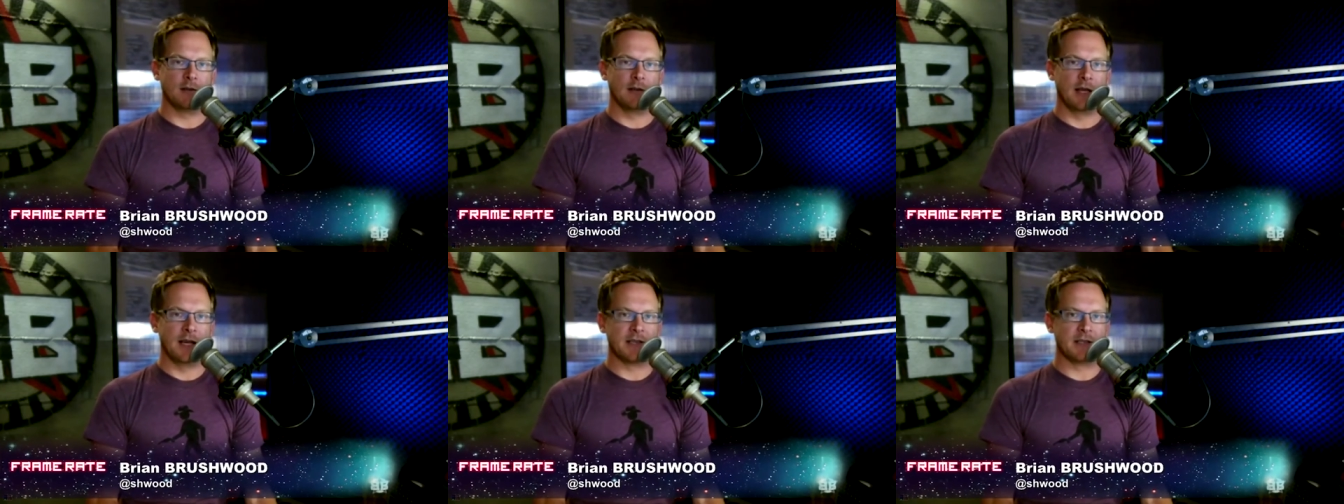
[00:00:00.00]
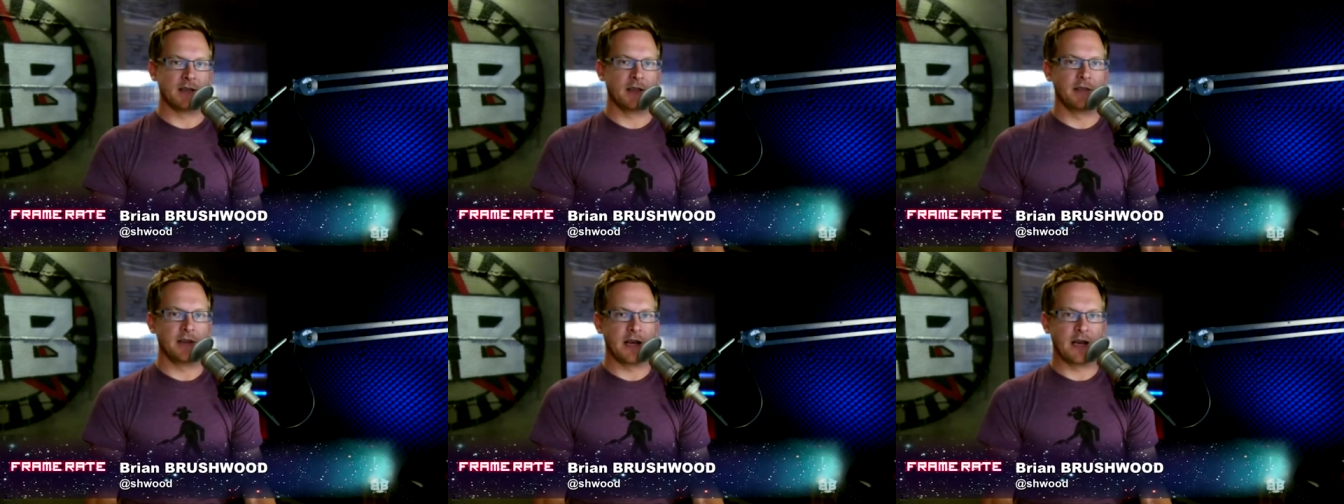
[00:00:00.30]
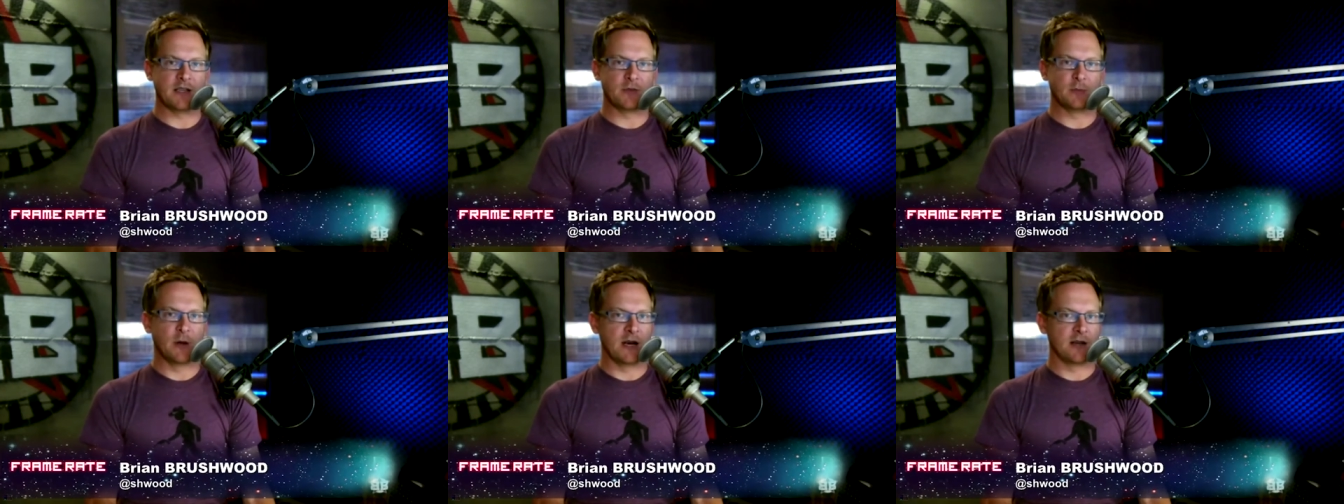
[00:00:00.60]
less than the
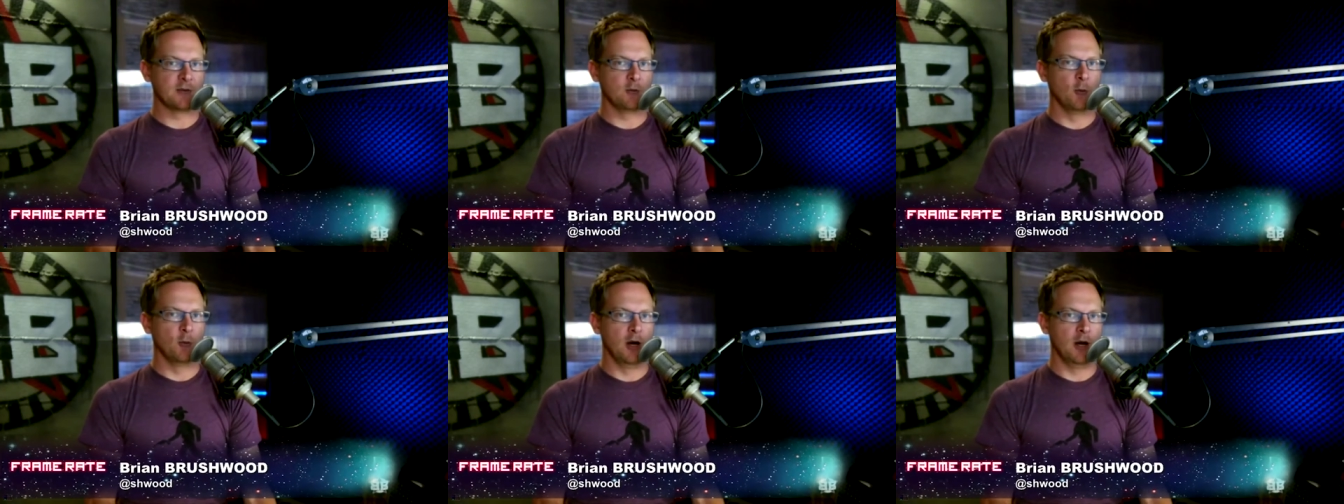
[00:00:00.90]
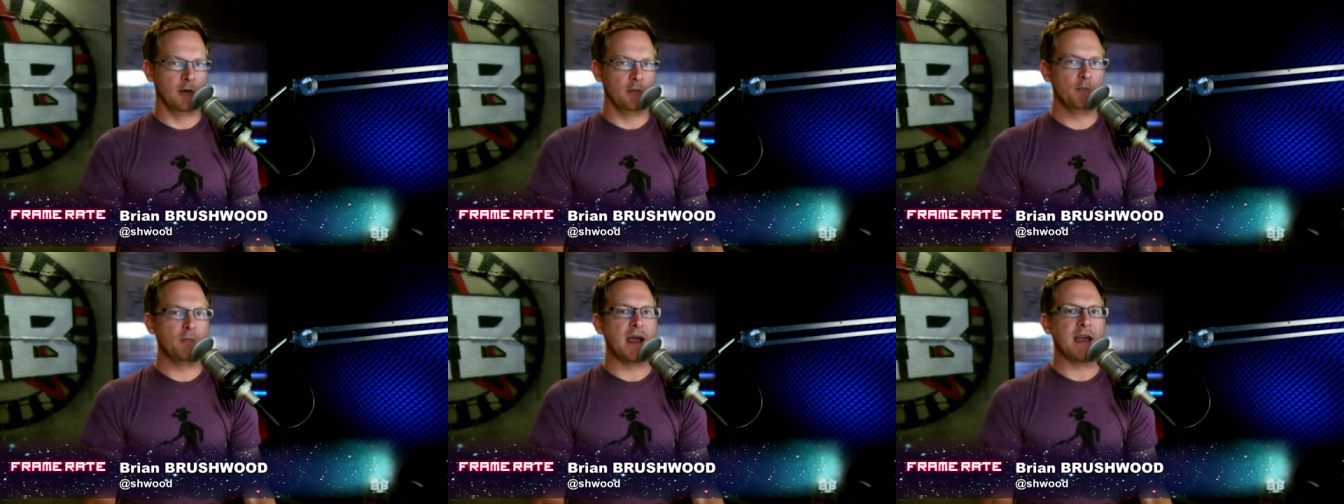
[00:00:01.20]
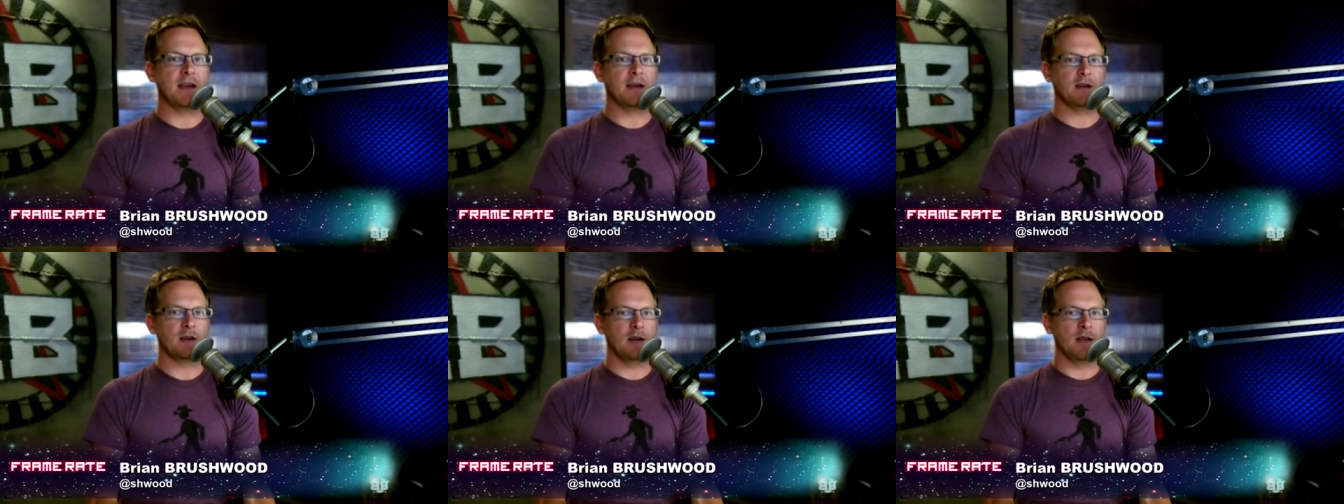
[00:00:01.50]
Xbox One
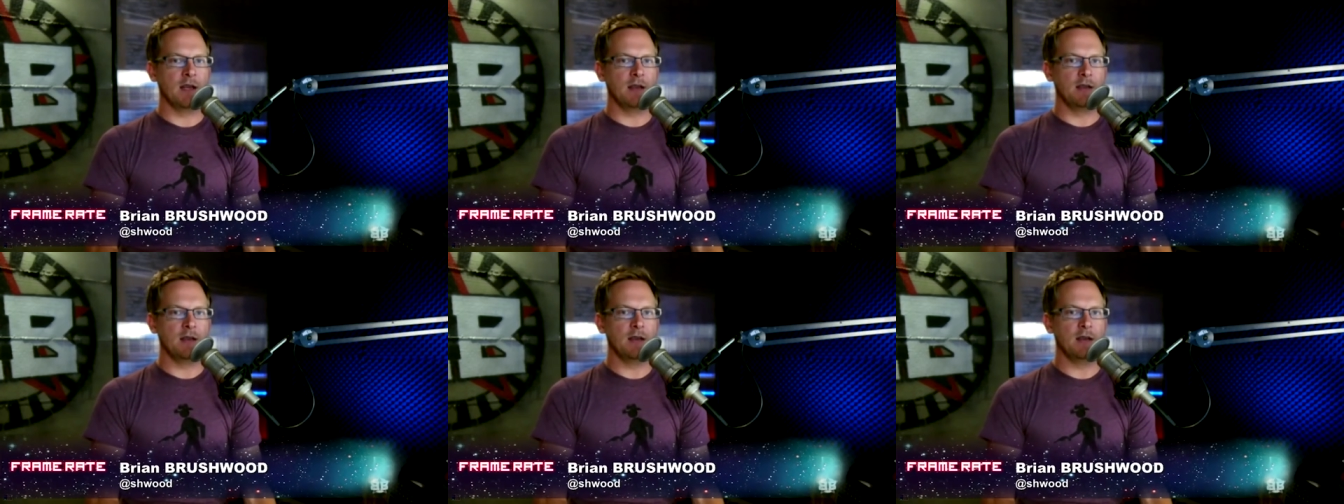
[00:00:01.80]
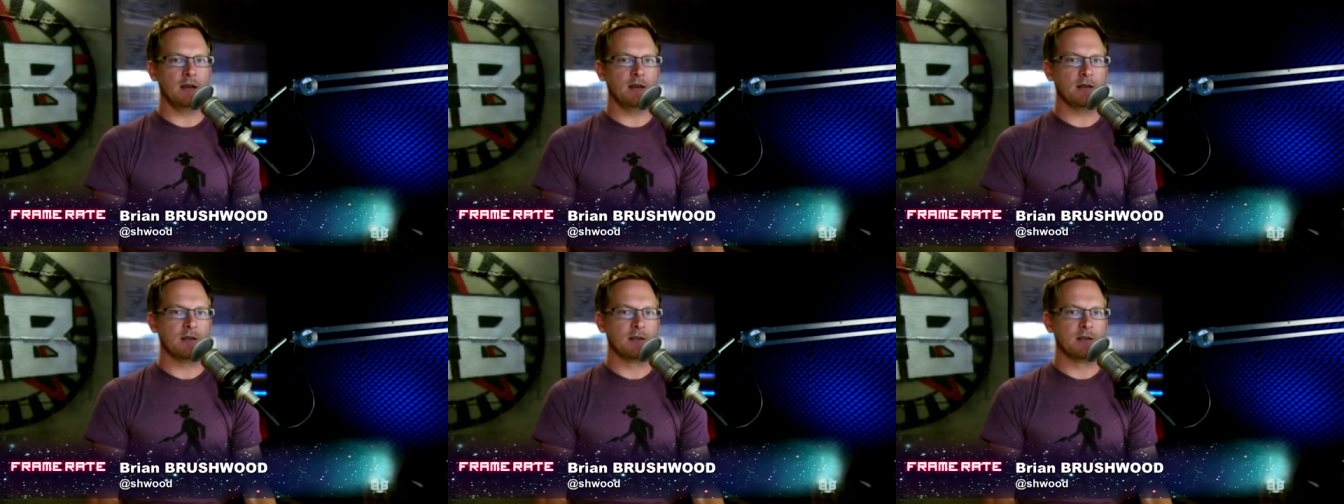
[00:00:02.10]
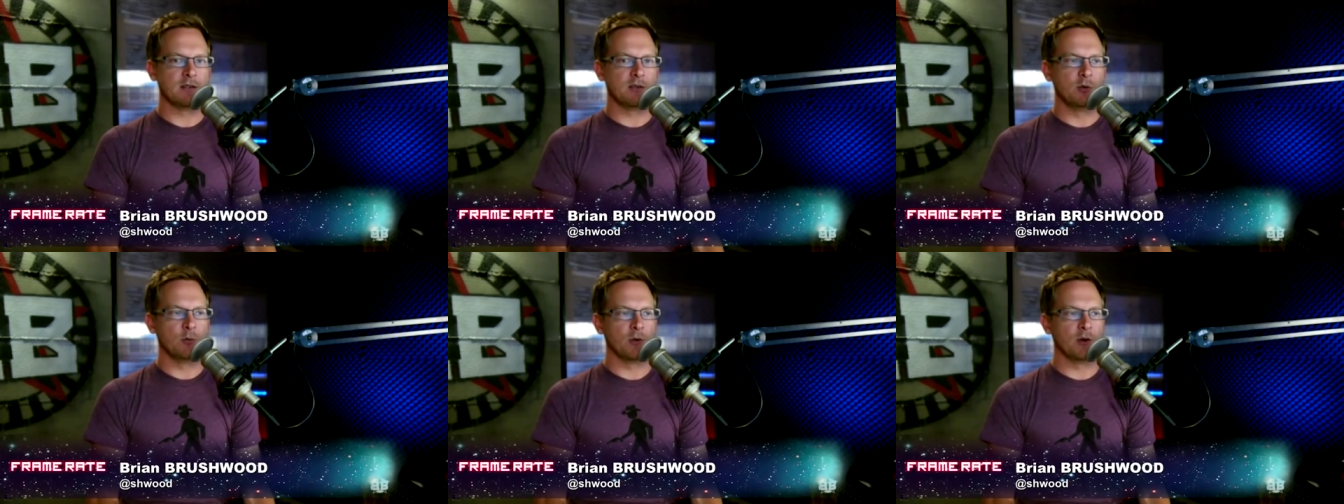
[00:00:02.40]
make in the
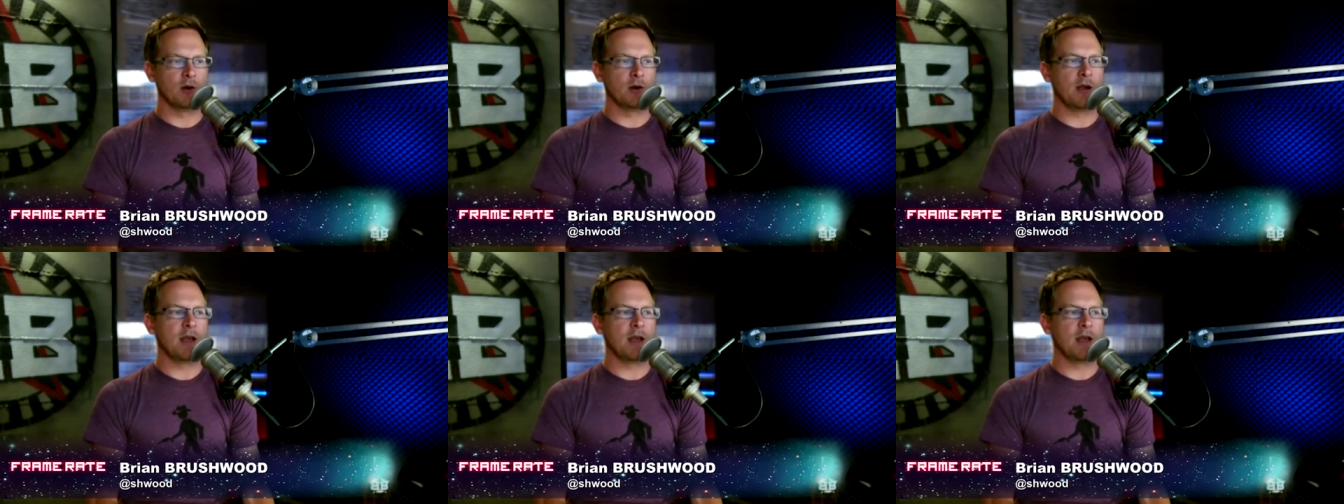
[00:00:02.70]
consumer?